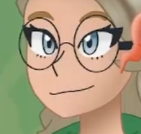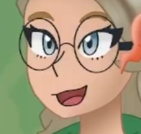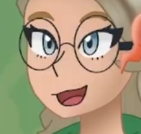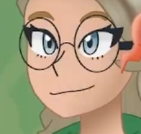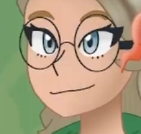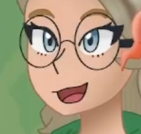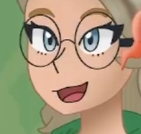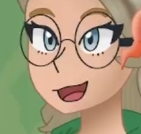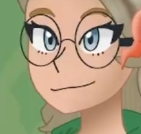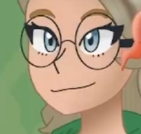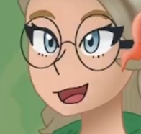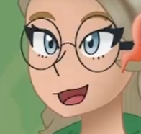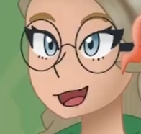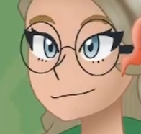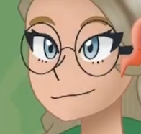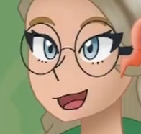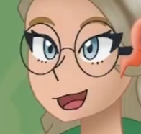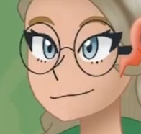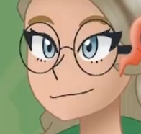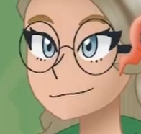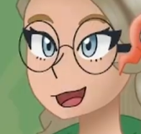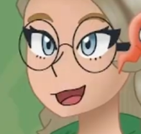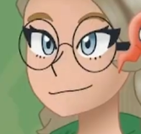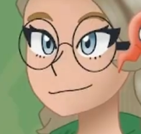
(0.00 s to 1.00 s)
come out a
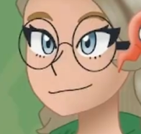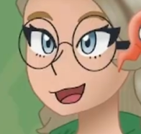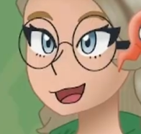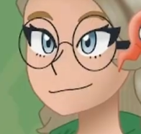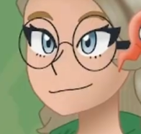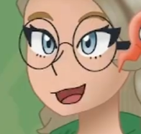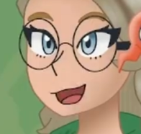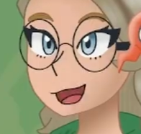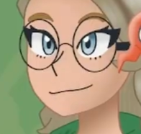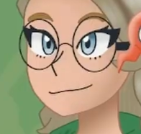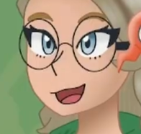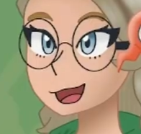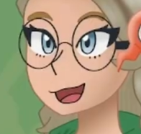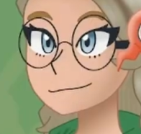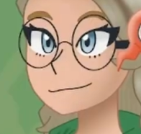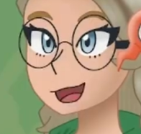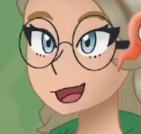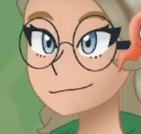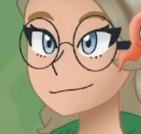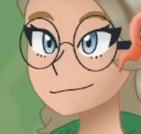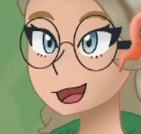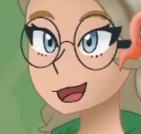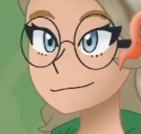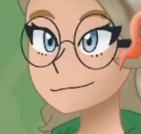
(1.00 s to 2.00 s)
lot first,
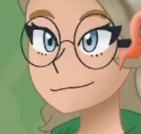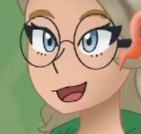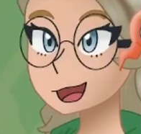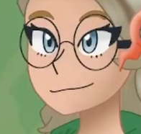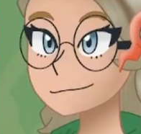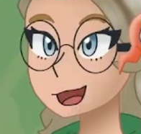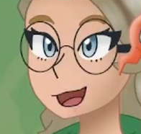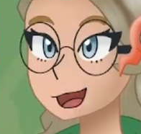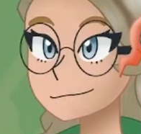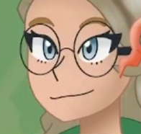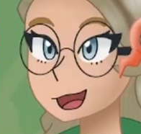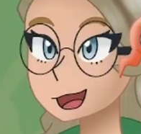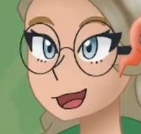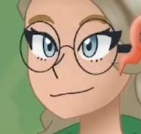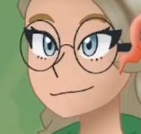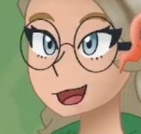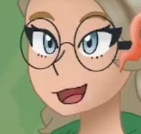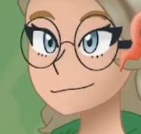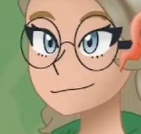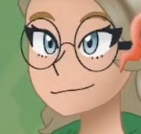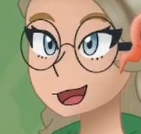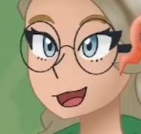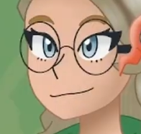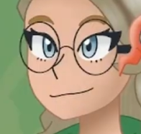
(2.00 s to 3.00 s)
and that could be pretty
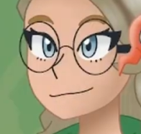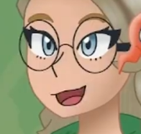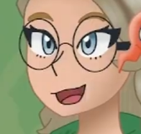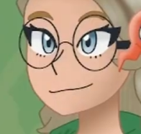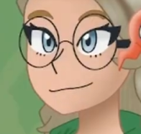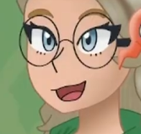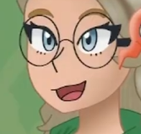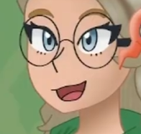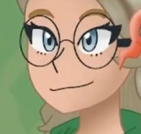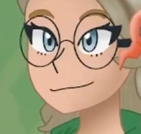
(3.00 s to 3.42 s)
dangerous.